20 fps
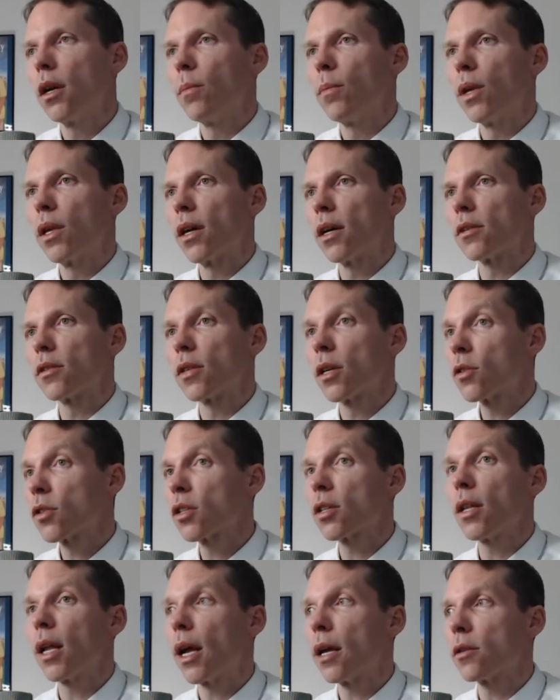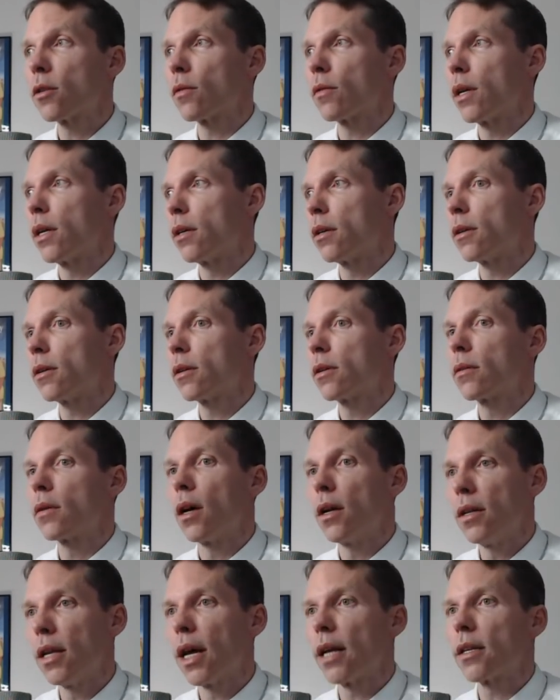because they're slandering
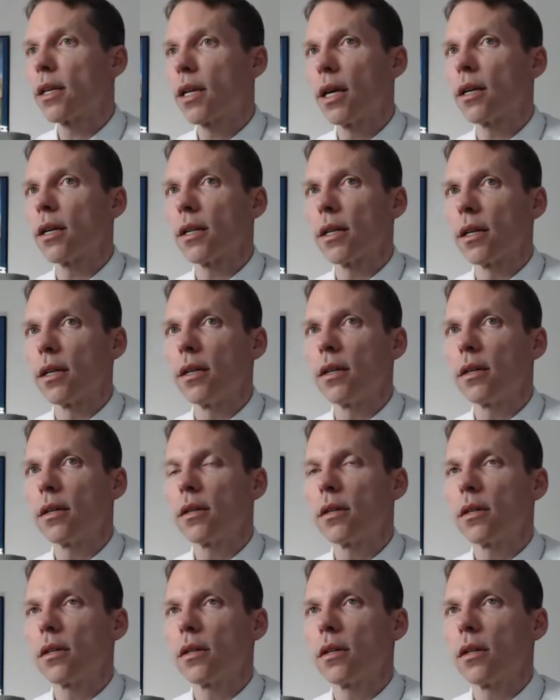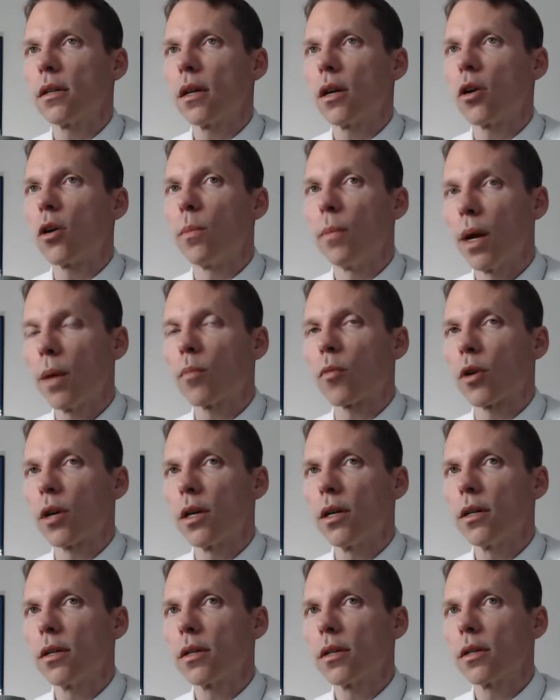Annette Kennelly, her
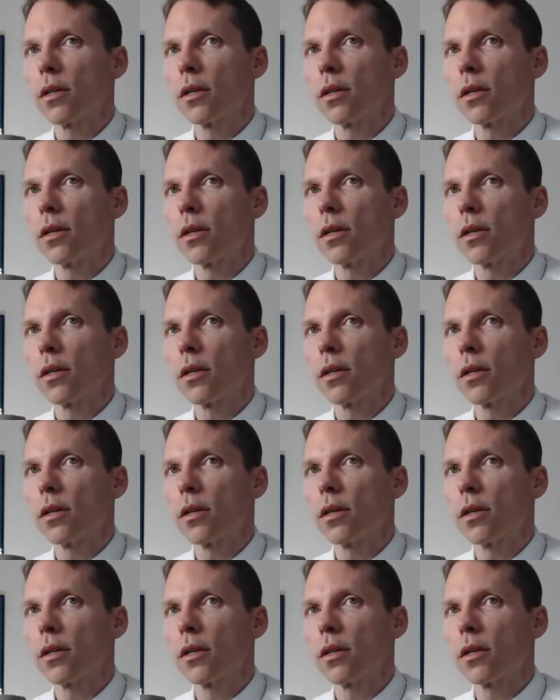memory.